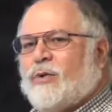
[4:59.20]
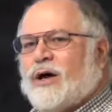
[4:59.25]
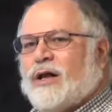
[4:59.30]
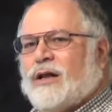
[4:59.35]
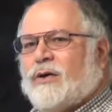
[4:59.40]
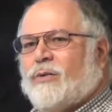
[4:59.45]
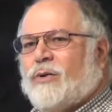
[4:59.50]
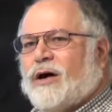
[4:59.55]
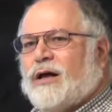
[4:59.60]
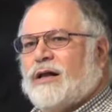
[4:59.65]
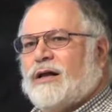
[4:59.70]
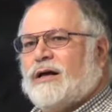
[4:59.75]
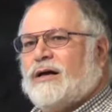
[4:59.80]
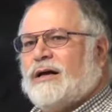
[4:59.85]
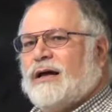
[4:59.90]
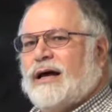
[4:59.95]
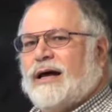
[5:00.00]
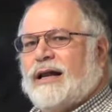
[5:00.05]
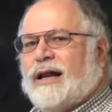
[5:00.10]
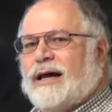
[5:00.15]
Walla Walla.
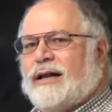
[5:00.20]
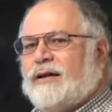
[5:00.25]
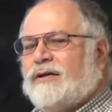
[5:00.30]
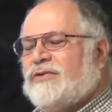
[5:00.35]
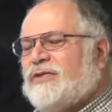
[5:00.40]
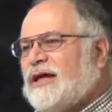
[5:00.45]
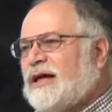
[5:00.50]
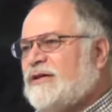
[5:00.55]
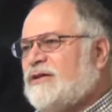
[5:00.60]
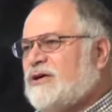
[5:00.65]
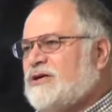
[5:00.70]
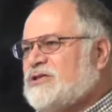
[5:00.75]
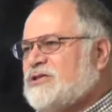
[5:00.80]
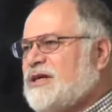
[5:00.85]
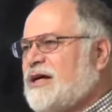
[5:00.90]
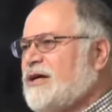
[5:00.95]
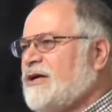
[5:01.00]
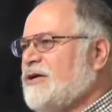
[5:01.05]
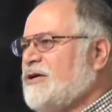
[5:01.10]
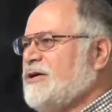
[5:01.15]
think those
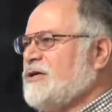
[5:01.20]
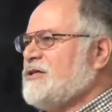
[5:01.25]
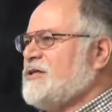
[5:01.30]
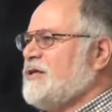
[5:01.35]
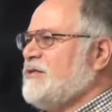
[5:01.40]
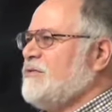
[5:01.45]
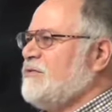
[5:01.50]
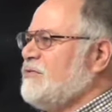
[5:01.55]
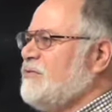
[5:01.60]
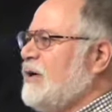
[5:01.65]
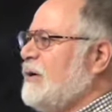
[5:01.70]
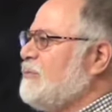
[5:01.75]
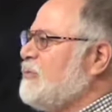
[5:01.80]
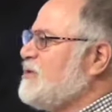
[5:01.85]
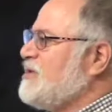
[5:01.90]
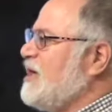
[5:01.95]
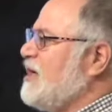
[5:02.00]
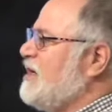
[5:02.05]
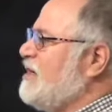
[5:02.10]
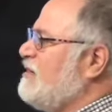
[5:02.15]
senators and
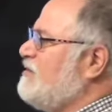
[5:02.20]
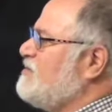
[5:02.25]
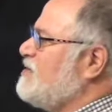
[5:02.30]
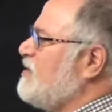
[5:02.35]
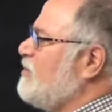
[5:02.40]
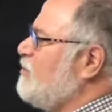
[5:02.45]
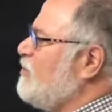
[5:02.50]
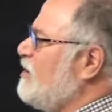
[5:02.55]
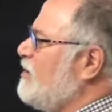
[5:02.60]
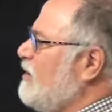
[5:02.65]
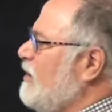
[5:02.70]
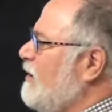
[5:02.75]
representatives and